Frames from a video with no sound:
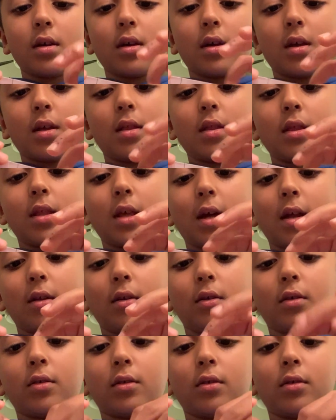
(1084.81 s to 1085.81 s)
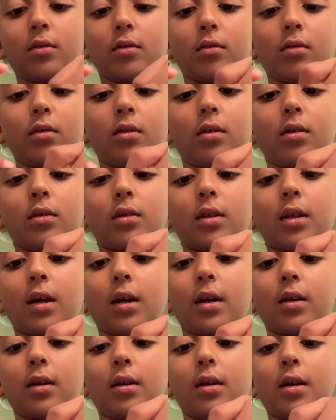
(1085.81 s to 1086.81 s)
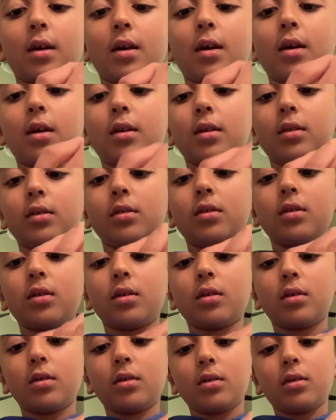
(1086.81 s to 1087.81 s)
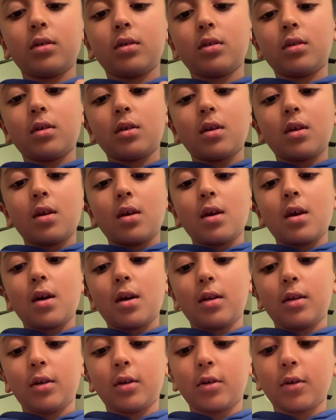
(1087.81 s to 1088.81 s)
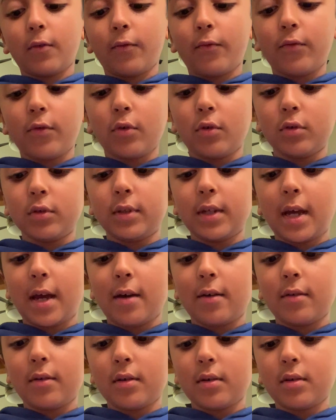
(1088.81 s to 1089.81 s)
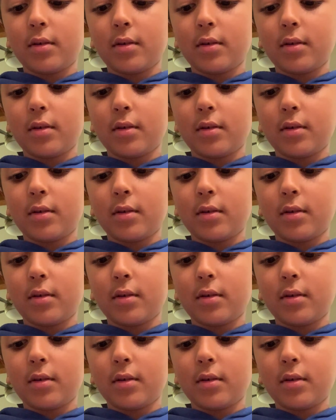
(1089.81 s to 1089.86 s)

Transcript: And then you could go along that edge, and you could fold down.